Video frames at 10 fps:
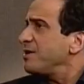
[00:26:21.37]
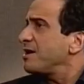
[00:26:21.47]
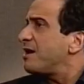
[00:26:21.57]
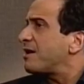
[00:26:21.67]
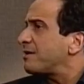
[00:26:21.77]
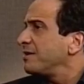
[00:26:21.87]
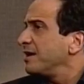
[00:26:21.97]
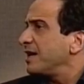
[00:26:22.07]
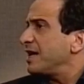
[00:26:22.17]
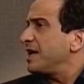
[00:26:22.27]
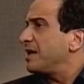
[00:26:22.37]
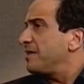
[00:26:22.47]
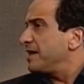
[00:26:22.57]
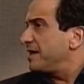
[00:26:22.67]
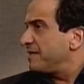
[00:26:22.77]
we are in,
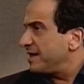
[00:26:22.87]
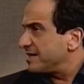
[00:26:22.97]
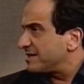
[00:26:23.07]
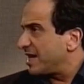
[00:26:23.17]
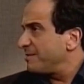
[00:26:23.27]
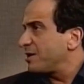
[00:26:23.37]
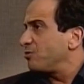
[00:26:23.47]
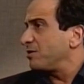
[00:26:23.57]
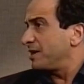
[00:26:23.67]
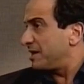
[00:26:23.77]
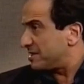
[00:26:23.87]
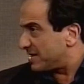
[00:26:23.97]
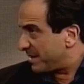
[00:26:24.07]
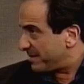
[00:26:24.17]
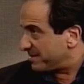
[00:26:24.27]
an, in the Islamic world, in an
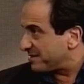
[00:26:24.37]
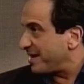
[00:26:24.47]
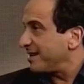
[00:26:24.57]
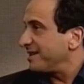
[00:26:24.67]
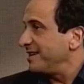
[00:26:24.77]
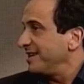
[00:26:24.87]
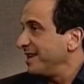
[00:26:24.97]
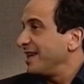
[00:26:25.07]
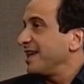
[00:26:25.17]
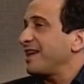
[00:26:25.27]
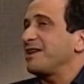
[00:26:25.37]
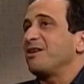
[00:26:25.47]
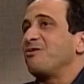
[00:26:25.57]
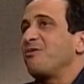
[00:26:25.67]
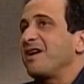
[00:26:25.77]
Islamic society, you
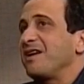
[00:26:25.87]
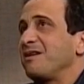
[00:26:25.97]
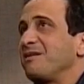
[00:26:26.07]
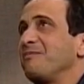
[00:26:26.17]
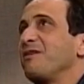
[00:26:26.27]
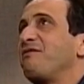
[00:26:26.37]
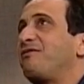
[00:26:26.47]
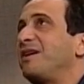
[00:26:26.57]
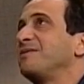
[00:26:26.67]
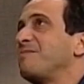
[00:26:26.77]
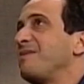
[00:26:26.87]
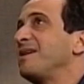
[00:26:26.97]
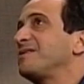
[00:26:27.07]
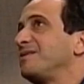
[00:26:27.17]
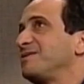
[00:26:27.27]
know, where
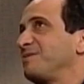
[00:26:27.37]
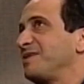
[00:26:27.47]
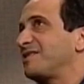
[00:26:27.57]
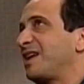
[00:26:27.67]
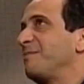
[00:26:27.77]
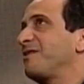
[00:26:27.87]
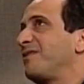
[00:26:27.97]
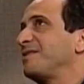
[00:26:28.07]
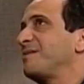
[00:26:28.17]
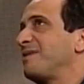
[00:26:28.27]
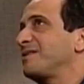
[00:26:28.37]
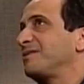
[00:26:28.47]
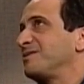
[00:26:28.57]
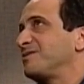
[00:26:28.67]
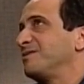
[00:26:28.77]
fundamentalism, Islamic
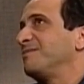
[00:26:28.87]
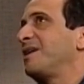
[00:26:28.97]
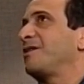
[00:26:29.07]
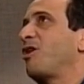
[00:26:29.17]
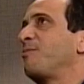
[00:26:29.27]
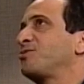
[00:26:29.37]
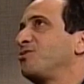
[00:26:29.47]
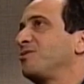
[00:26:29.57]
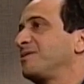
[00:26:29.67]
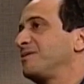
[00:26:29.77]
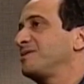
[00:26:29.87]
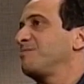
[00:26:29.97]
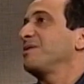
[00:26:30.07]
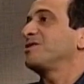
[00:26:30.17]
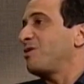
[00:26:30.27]
fundamentalism, and
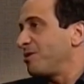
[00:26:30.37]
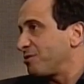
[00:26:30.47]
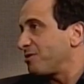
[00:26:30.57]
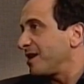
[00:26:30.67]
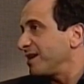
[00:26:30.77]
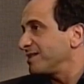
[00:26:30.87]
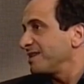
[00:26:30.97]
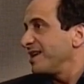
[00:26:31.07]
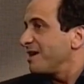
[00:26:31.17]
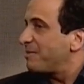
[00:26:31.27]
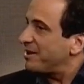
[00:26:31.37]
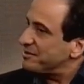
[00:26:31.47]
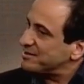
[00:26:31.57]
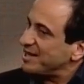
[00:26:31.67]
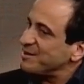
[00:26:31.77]
obscurantism is on the rise. But at
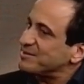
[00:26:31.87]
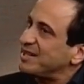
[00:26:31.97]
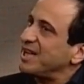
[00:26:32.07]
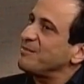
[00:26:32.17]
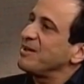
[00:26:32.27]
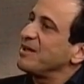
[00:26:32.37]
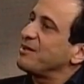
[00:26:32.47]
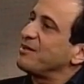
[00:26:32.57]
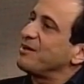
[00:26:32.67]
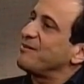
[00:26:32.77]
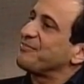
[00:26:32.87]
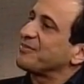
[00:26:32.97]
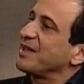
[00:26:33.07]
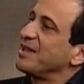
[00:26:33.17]
the same time, the, the modern